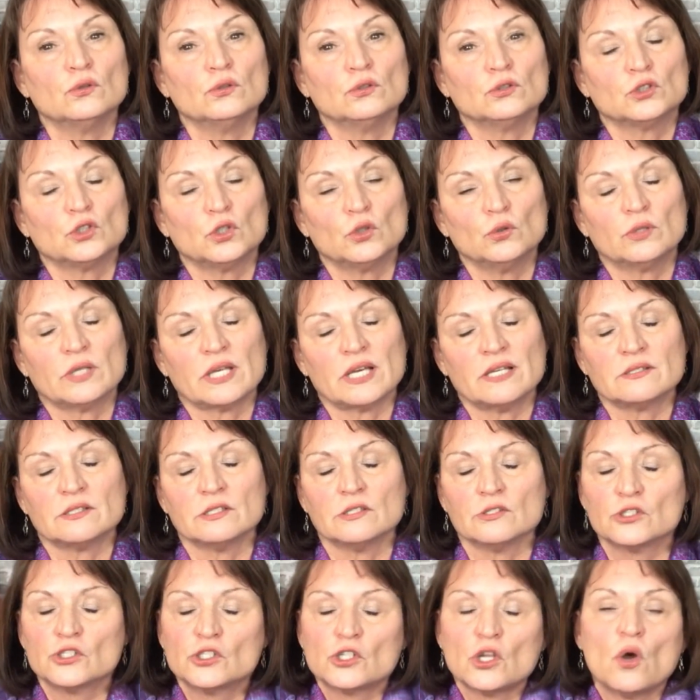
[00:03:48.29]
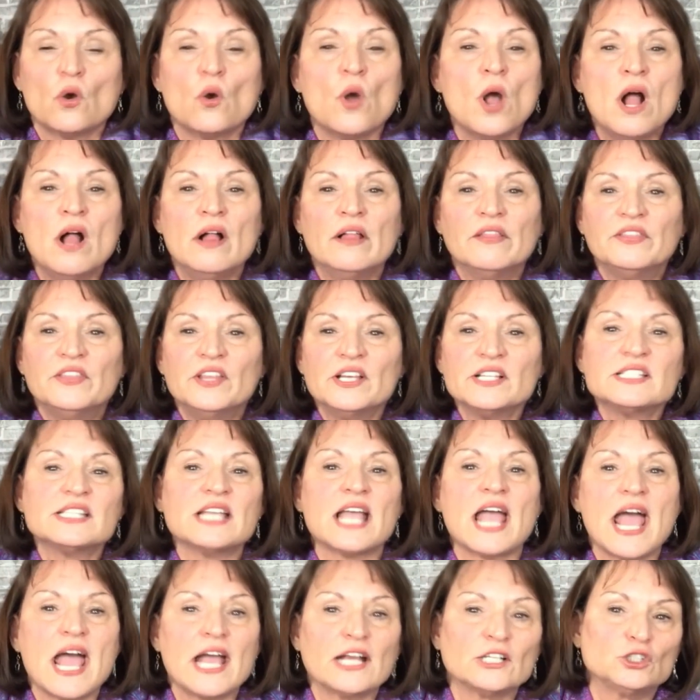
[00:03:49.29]
2,000. So this
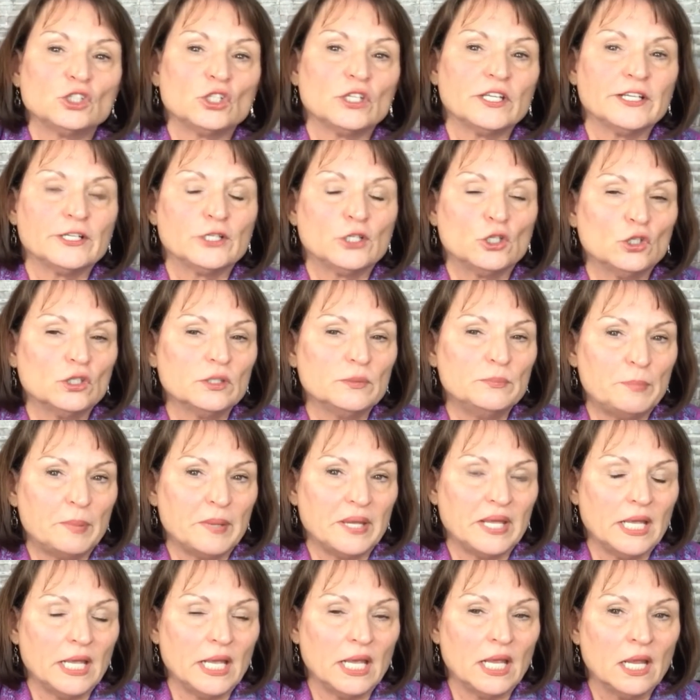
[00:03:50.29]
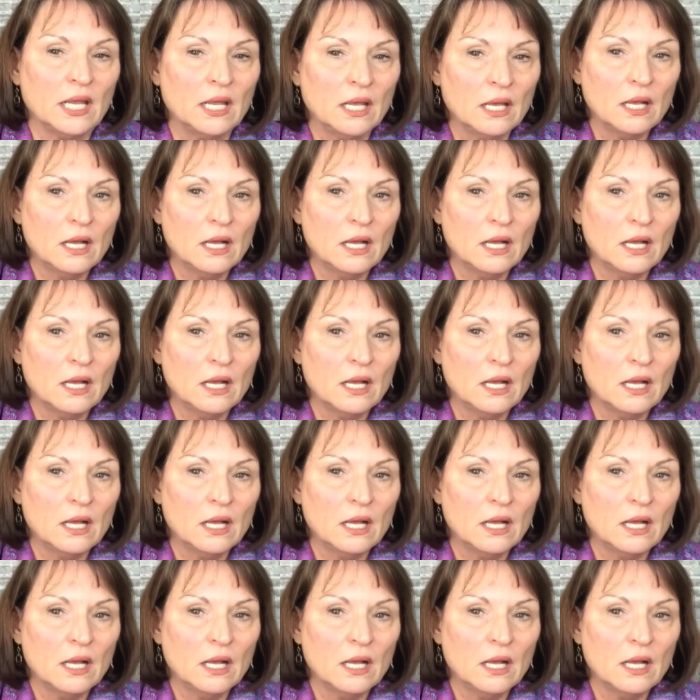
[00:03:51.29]
actually could be